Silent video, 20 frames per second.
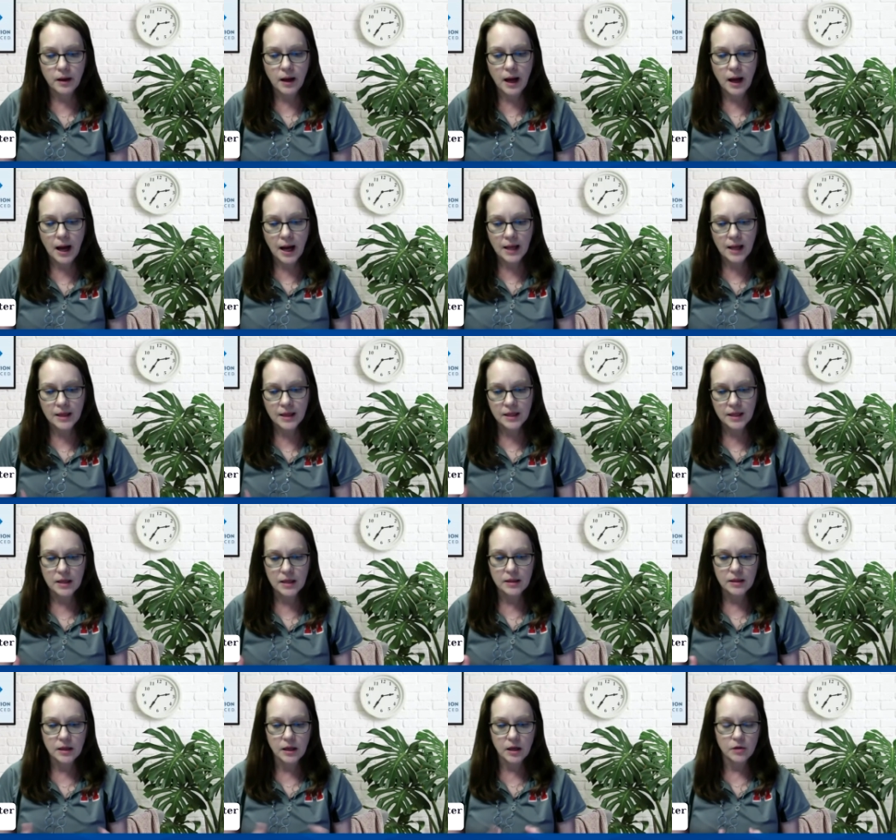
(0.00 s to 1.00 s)
I think
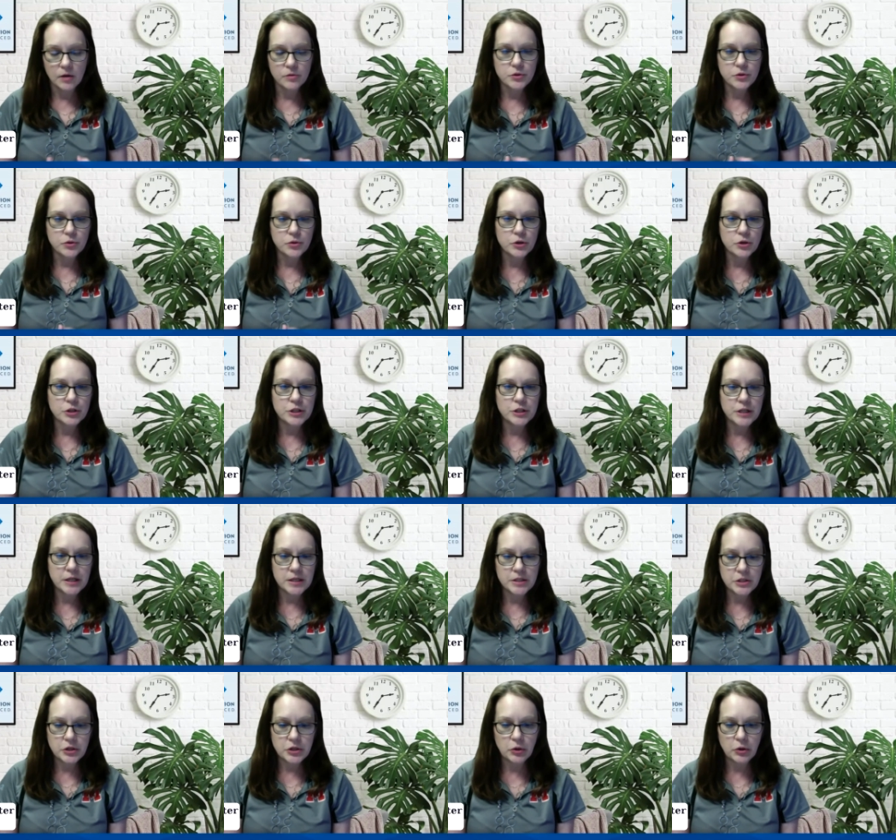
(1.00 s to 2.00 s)
that counselors need
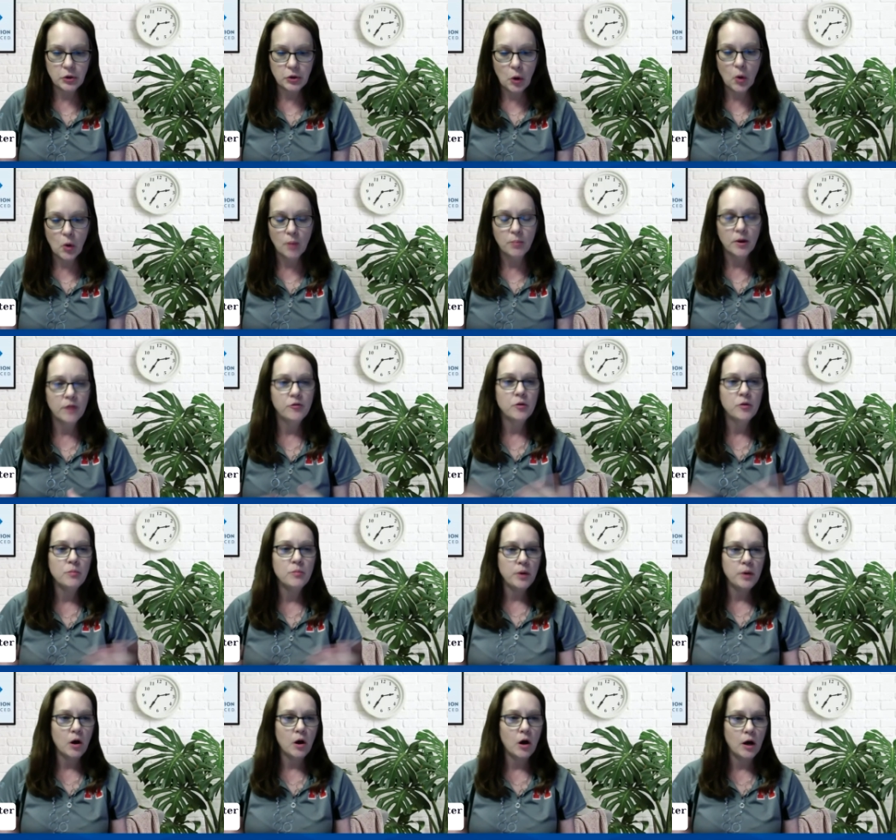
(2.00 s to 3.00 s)
to go above and
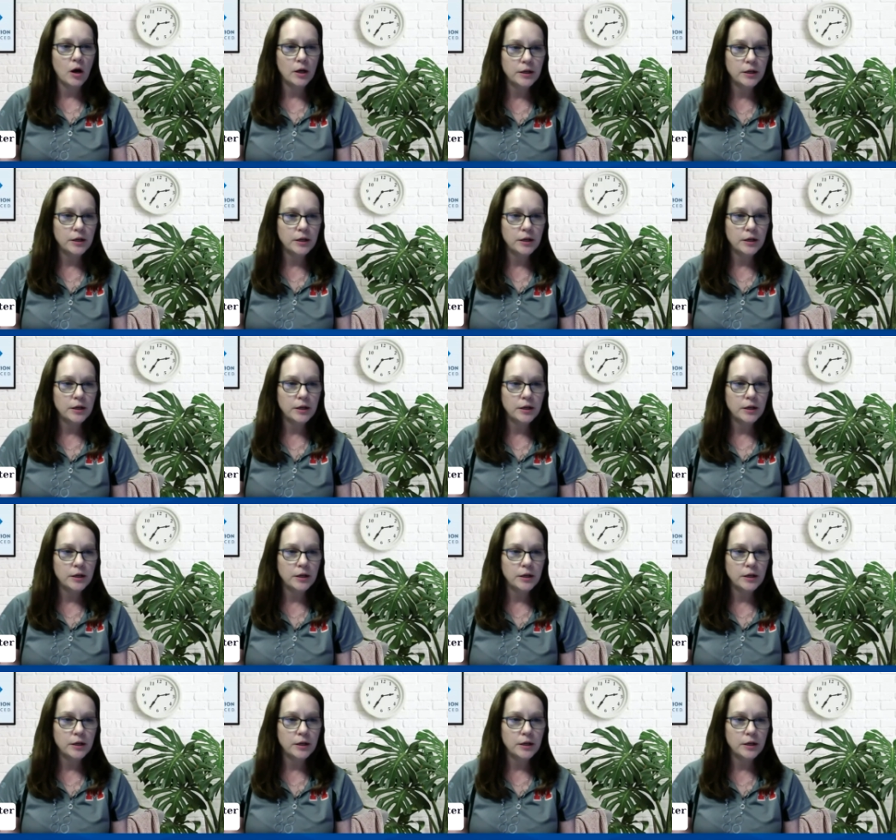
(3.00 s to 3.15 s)
beyond